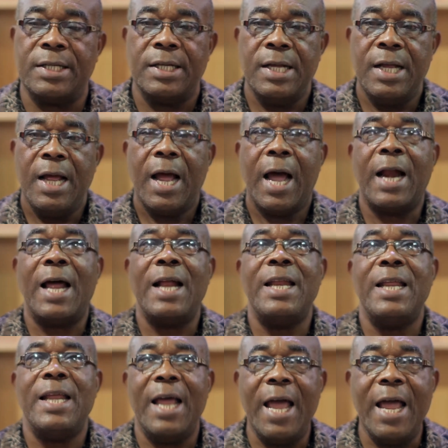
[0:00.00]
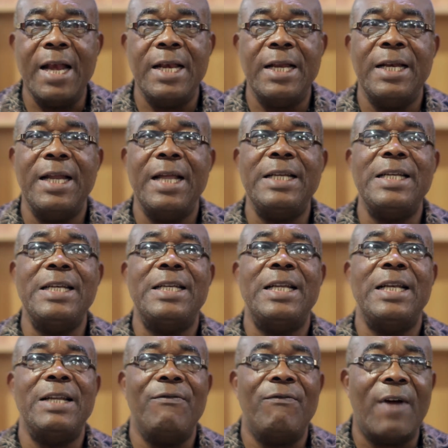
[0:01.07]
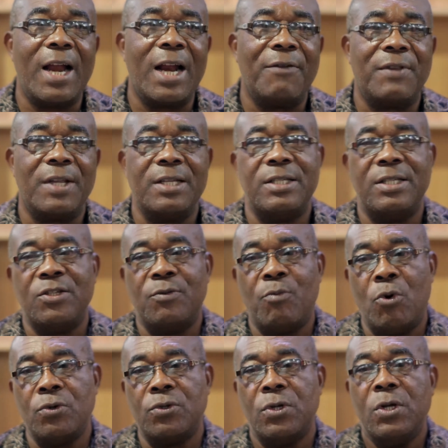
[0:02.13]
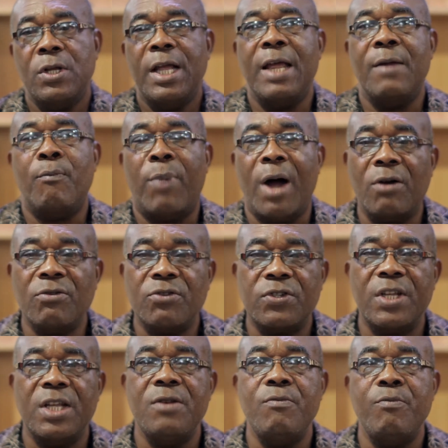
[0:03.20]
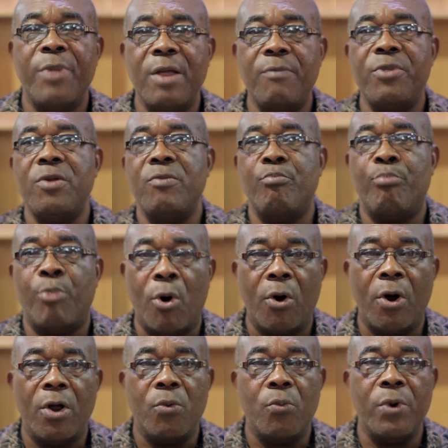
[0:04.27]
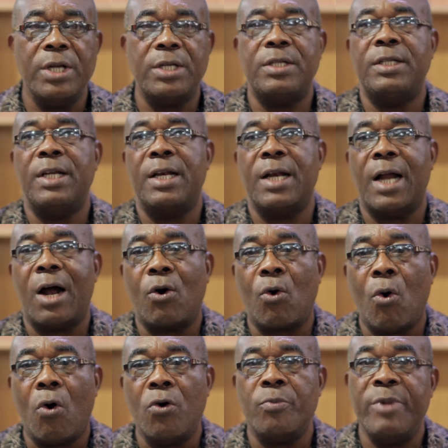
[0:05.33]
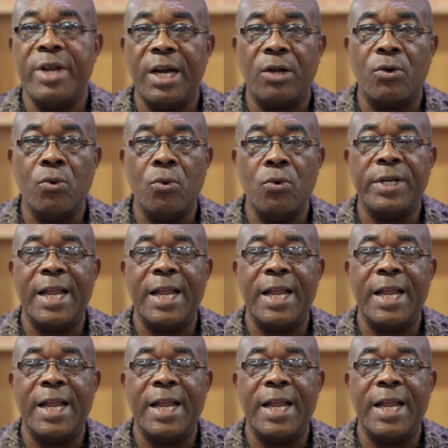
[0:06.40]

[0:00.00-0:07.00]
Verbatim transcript: And at the end, the lady delivered after six months a bouncing baby boy, which they now called Miracle.